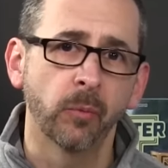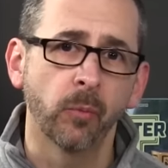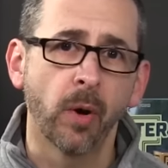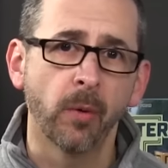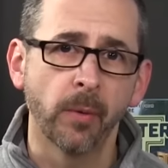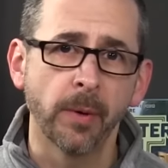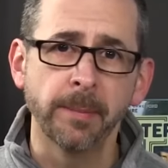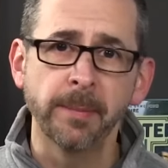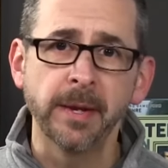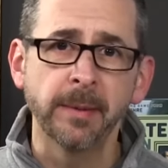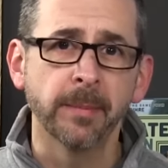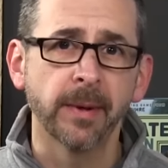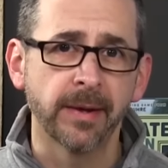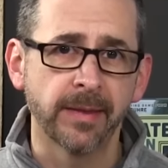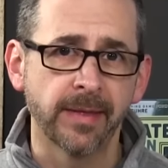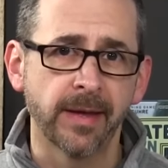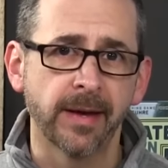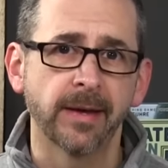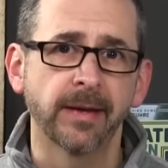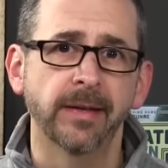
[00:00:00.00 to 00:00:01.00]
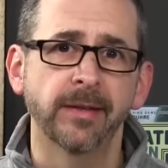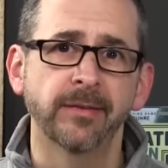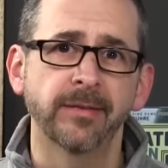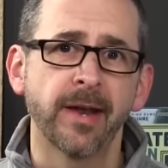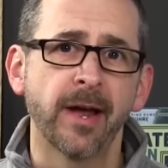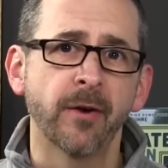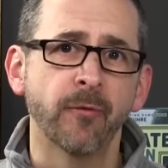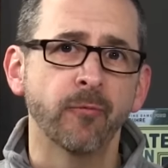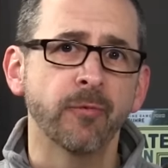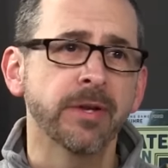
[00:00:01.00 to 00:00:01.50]
and what we mean by that is
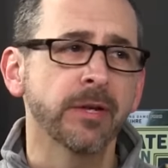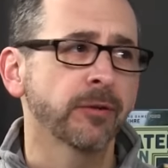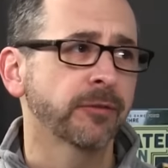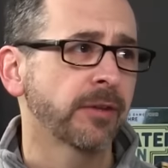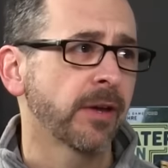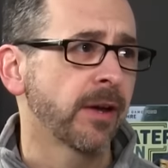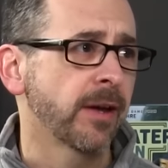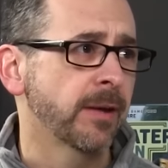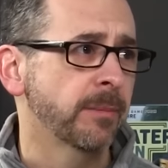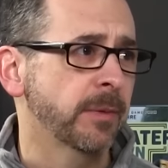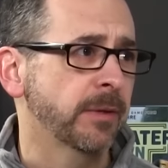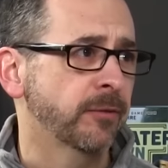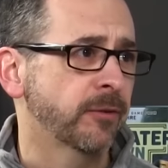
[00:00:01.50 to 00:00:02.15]
not real-time